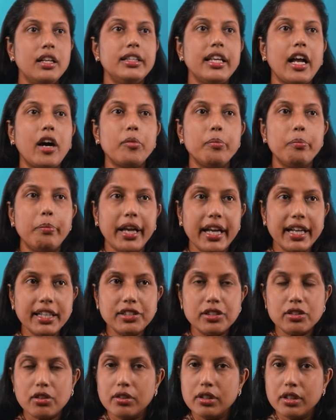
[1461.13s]
Now,
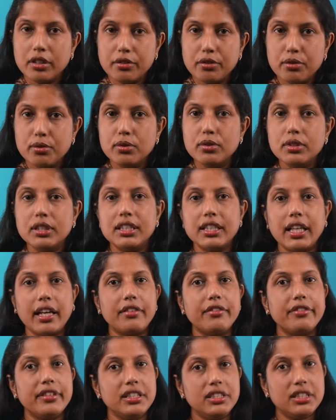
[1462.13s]
based on the rules
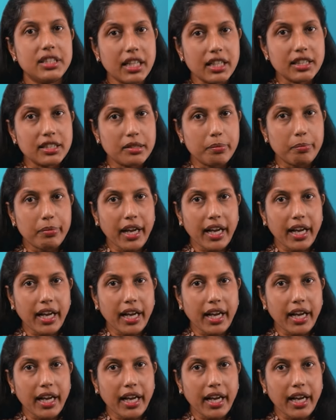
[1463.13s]
that we just